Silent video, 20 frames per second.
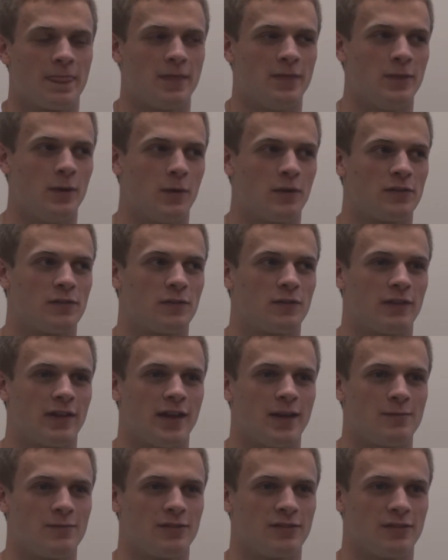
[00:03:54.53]
notice of
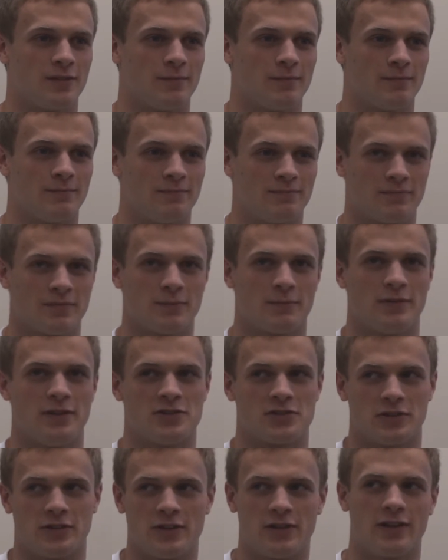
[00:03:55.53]
claims and some
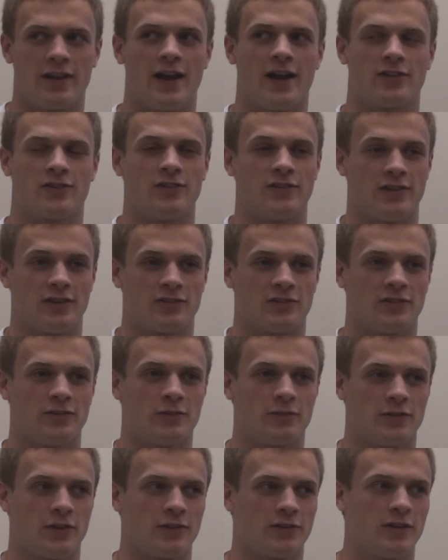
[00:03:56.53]
potential legal action that's actually
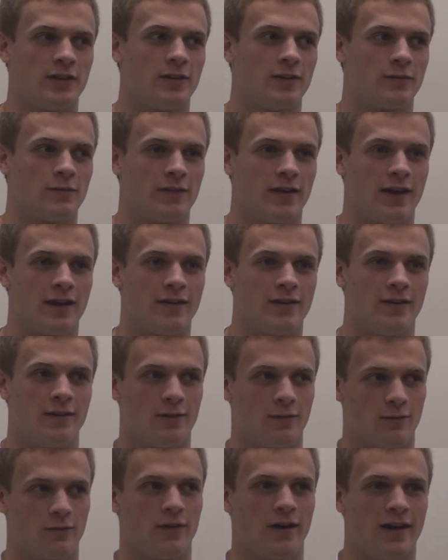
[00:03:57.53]
resulting of that
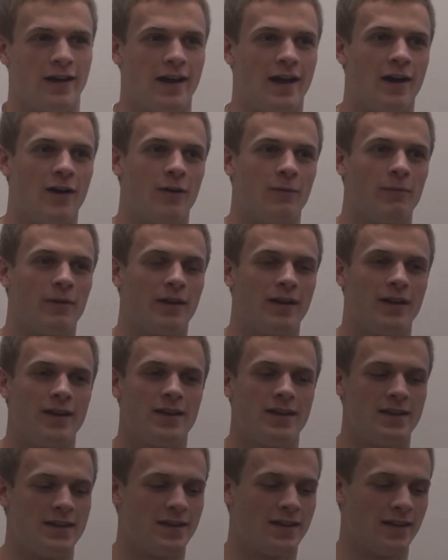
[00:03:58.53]
right now, but
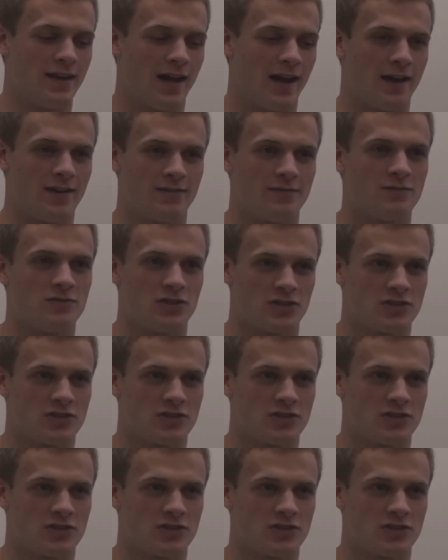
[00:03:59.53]
he cannot